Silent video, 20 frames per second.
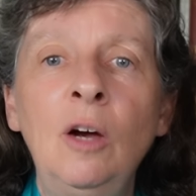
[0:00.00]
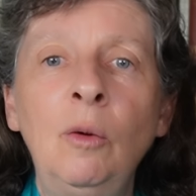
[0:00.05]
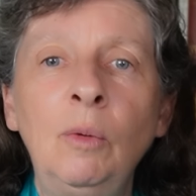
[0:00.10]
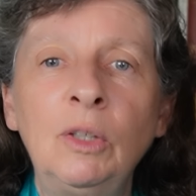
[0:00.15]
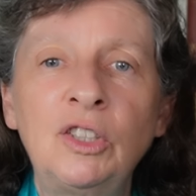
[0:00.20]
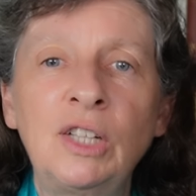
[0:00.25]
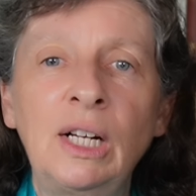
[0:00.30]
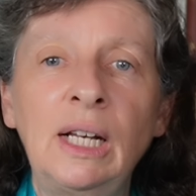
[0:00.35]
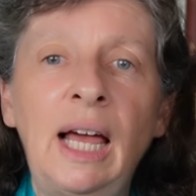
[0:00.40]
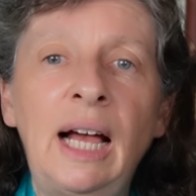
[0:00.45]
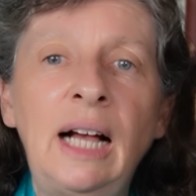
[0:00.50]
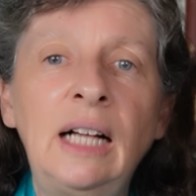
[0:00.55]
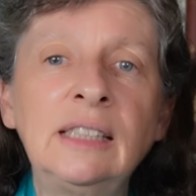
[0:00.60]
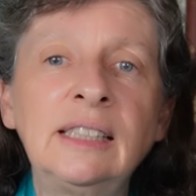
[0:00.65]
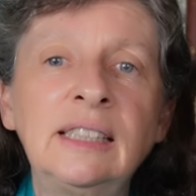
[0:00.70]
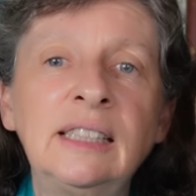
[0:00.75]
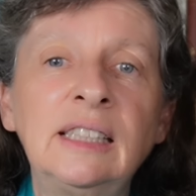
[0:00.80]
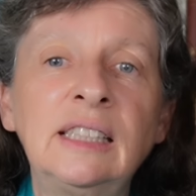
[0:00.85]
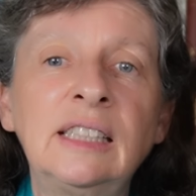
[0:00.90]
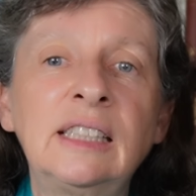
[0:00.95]
which
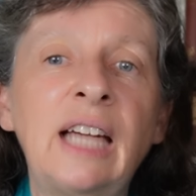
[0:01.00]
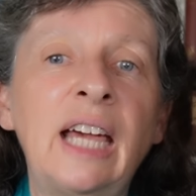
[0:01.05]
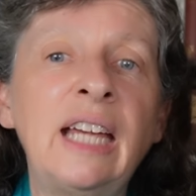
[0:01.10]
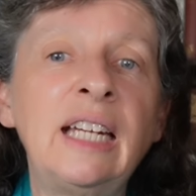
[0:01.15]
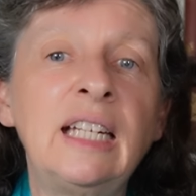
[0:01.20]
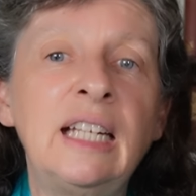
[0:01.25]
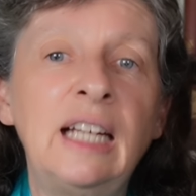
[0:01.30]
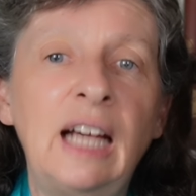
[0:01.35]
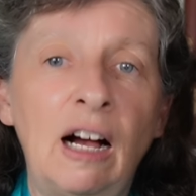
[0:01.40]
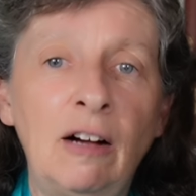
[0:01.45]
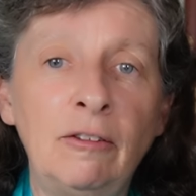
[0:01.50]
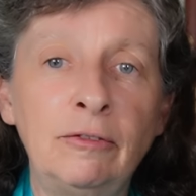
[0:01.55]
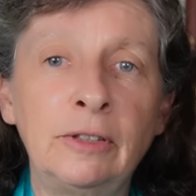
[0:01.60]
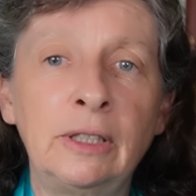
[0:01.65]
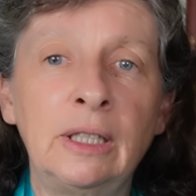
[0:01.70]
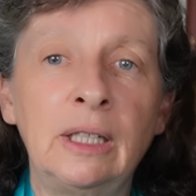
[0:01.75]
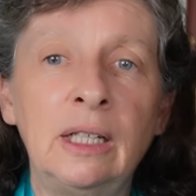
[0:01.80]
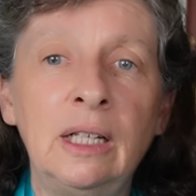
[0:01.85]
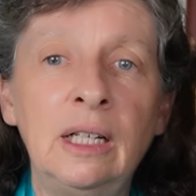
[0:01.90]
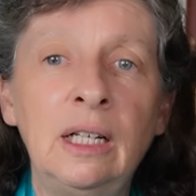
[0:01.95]
allows the state
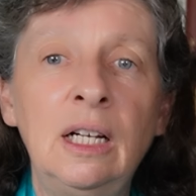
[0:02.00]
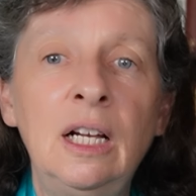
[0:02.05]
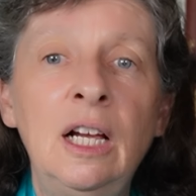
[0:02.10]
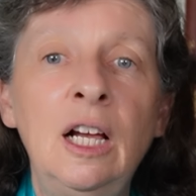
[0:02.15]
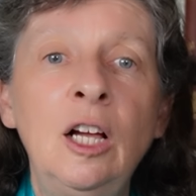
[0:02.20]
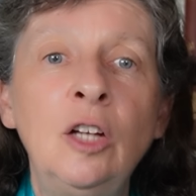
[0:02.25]
governor